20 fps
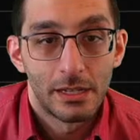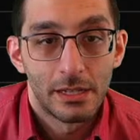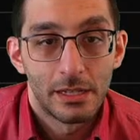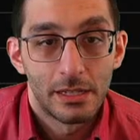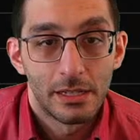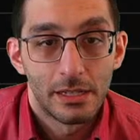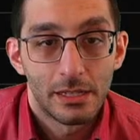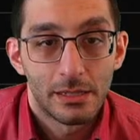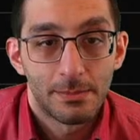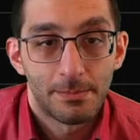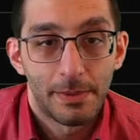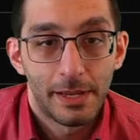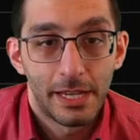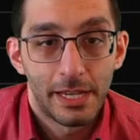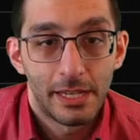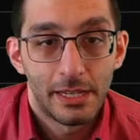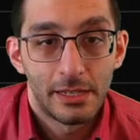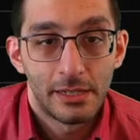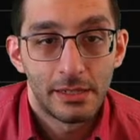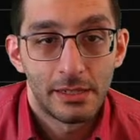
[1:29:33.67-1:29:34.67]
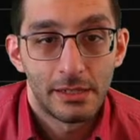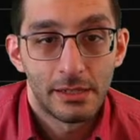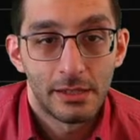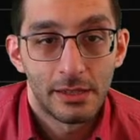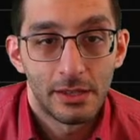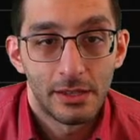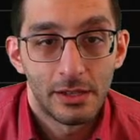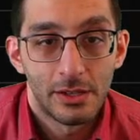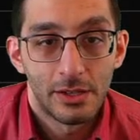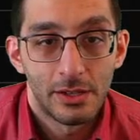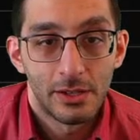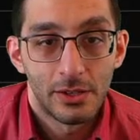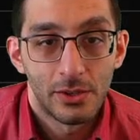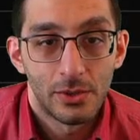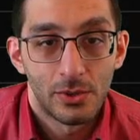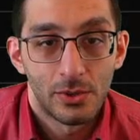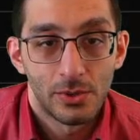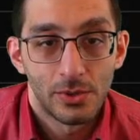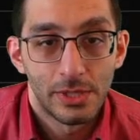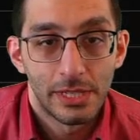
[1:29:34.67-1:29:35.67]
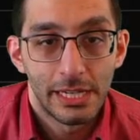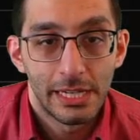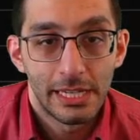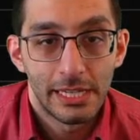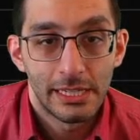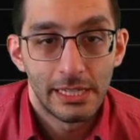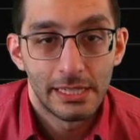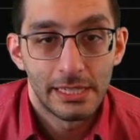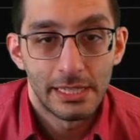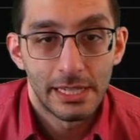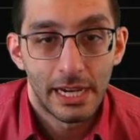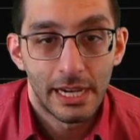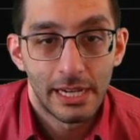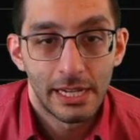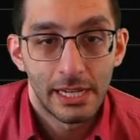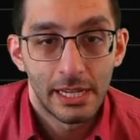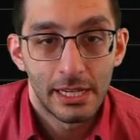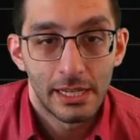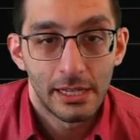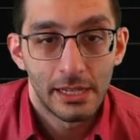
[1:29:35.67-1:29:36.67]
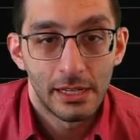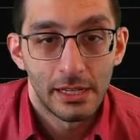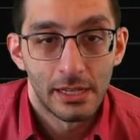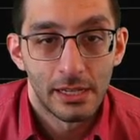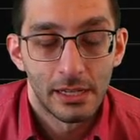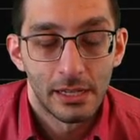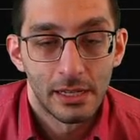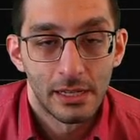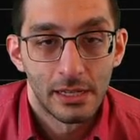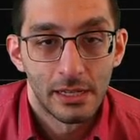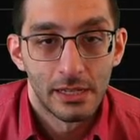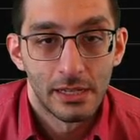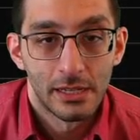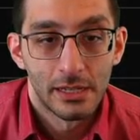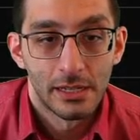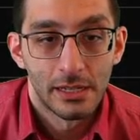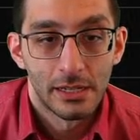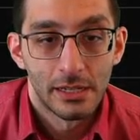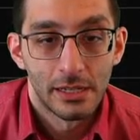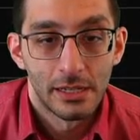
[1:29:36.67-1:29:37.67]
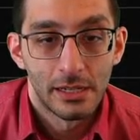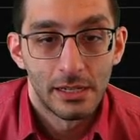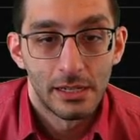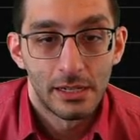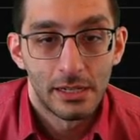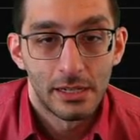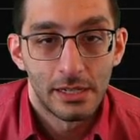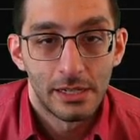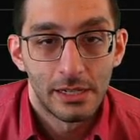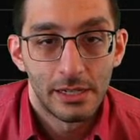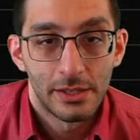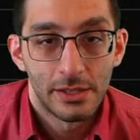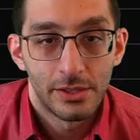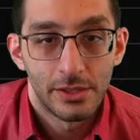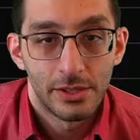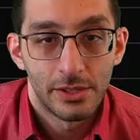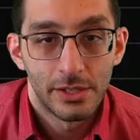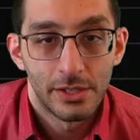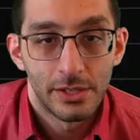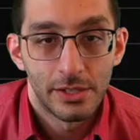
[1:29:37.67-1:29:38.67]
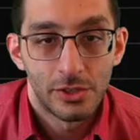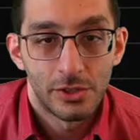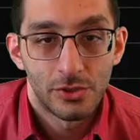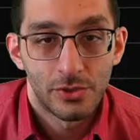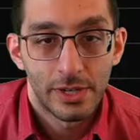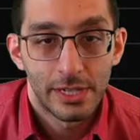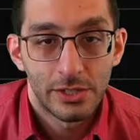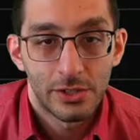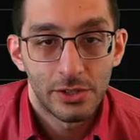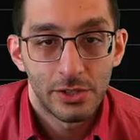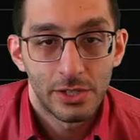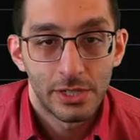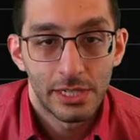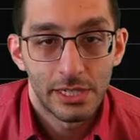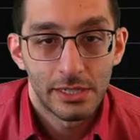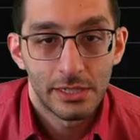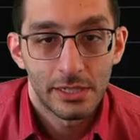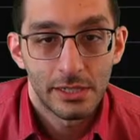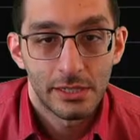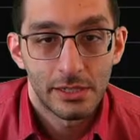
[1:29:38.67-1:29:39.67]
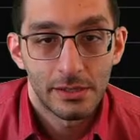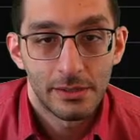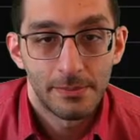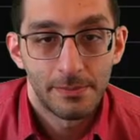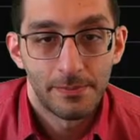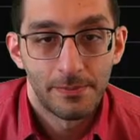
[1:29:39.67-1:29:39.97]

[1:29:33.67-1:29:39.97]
Spent the whole day designing the treasure chest system